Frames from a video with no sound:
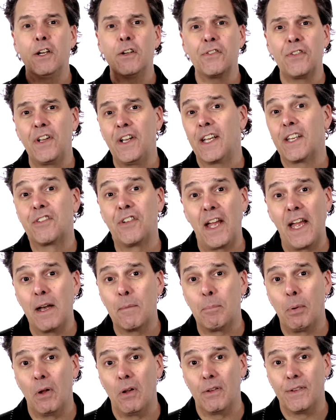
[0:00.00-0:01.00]
Here's an
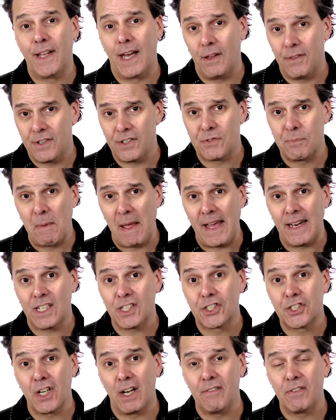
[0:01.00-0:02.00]
example. Now this man
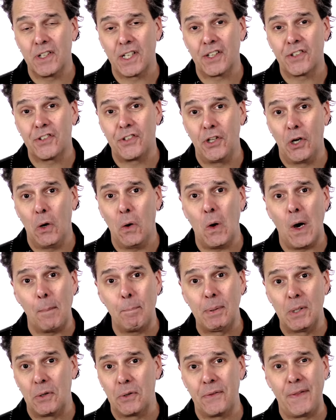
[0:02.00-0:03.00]
is shoveling snow,
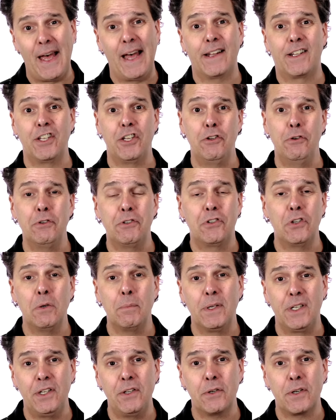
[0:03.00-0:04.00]
upload that to
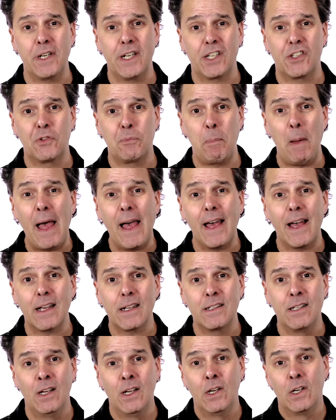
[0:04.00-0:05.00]
YouTube, and you can
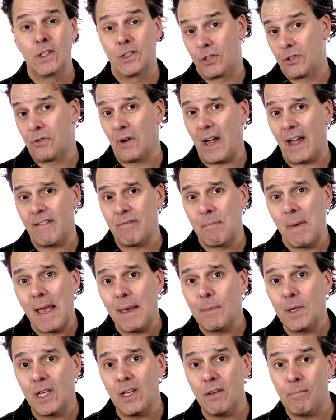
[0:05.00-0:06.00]
expect to drive
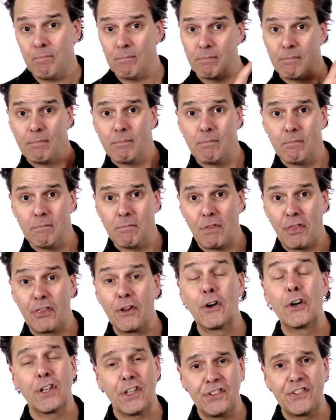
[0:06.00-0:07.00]
maybe
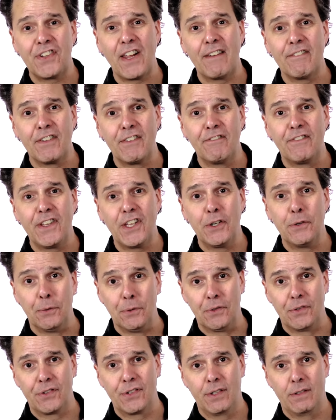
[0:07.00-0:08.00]
thirty-seven
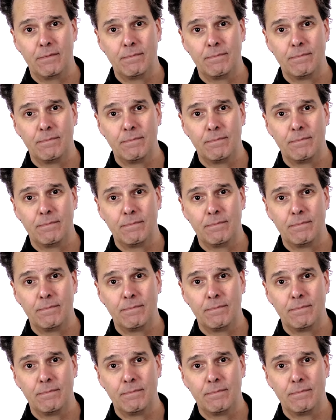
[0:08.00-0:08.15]
views.